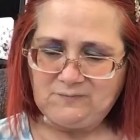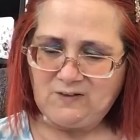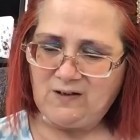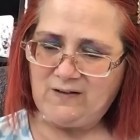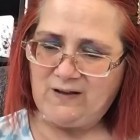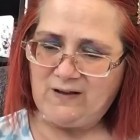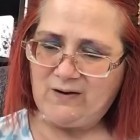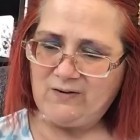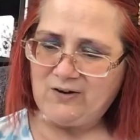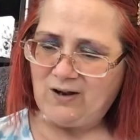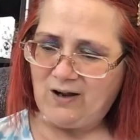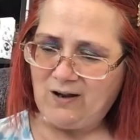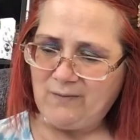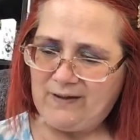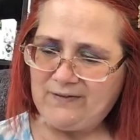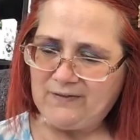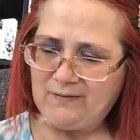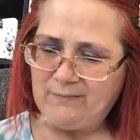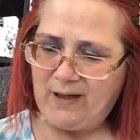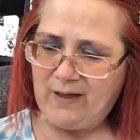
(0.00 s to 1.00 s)
And they were talking
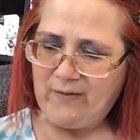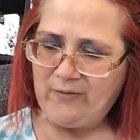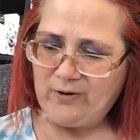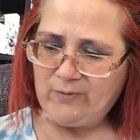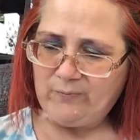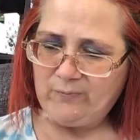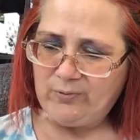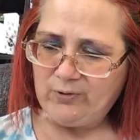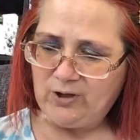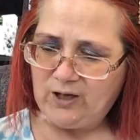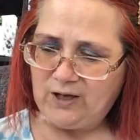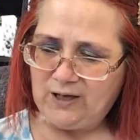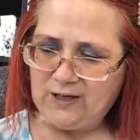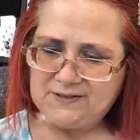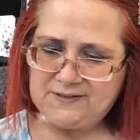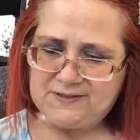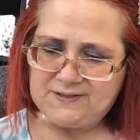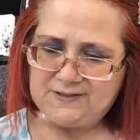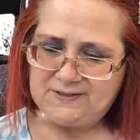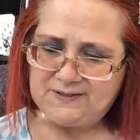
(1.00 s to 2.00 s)
about some other
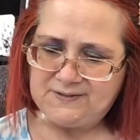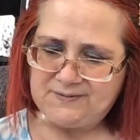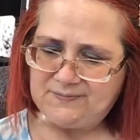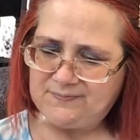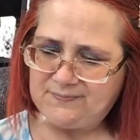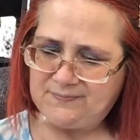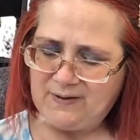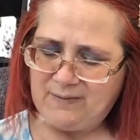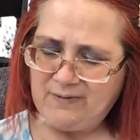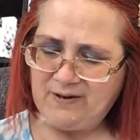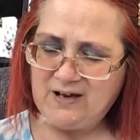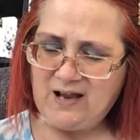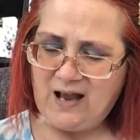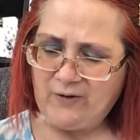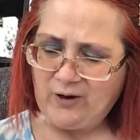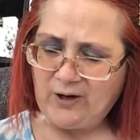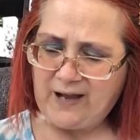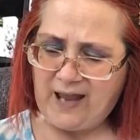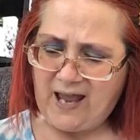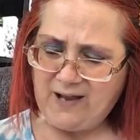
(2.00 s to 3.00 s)
books. I mean,
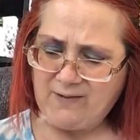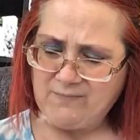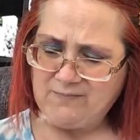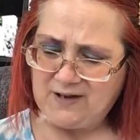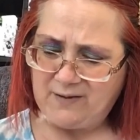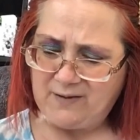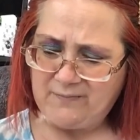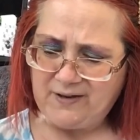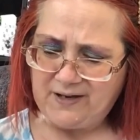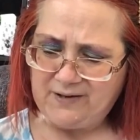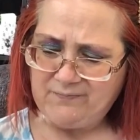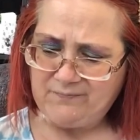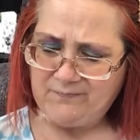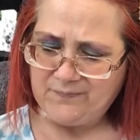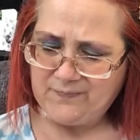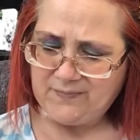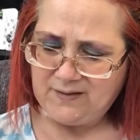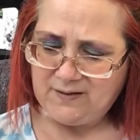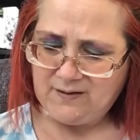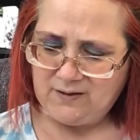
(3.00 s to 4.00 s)
other games, I mean,
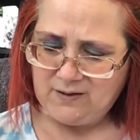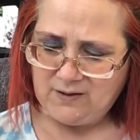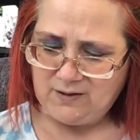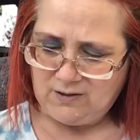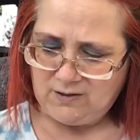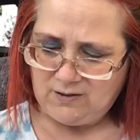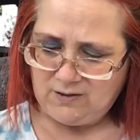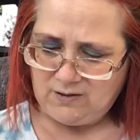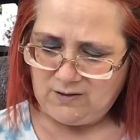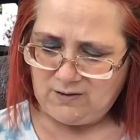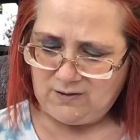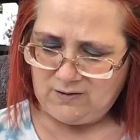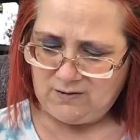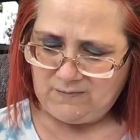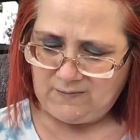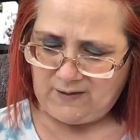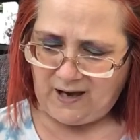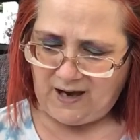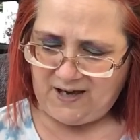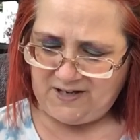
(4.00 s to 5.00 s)

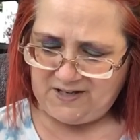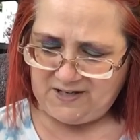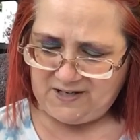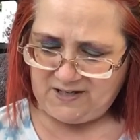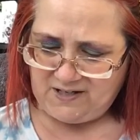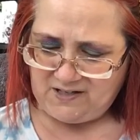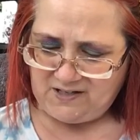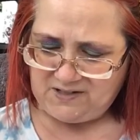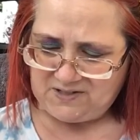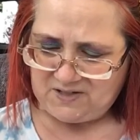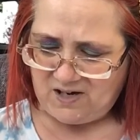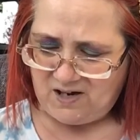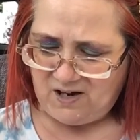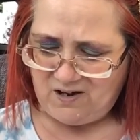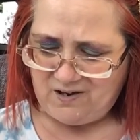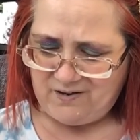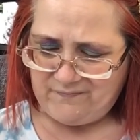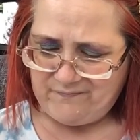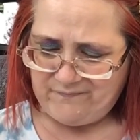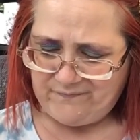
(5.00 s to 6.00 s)
that I didn't,
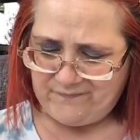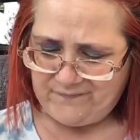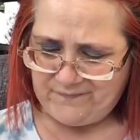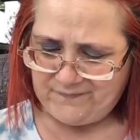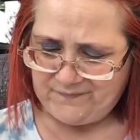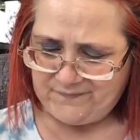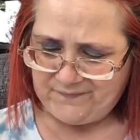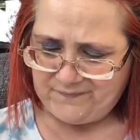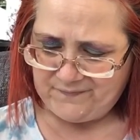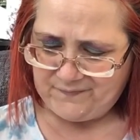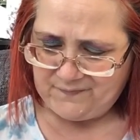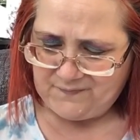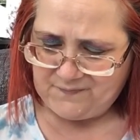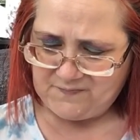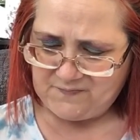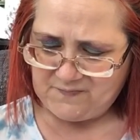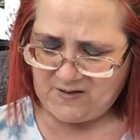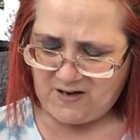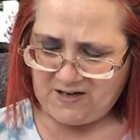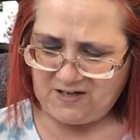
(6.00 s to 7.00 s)
um,
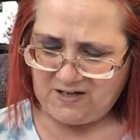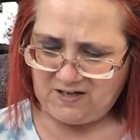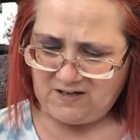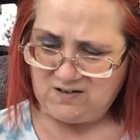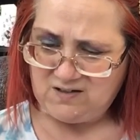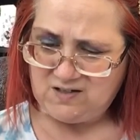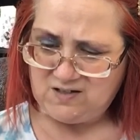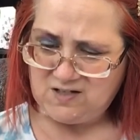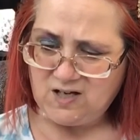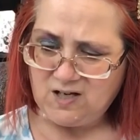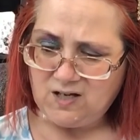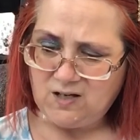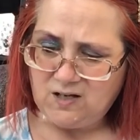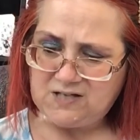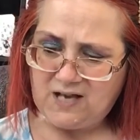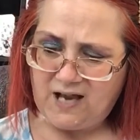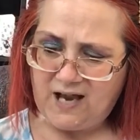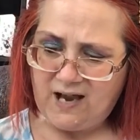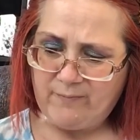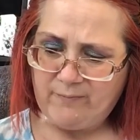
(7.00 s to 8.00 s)
I didn't uh,
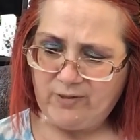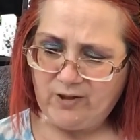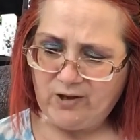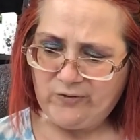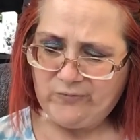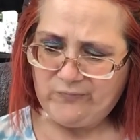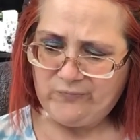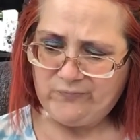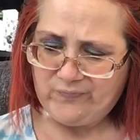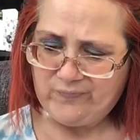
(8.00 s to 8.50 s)
tab, though.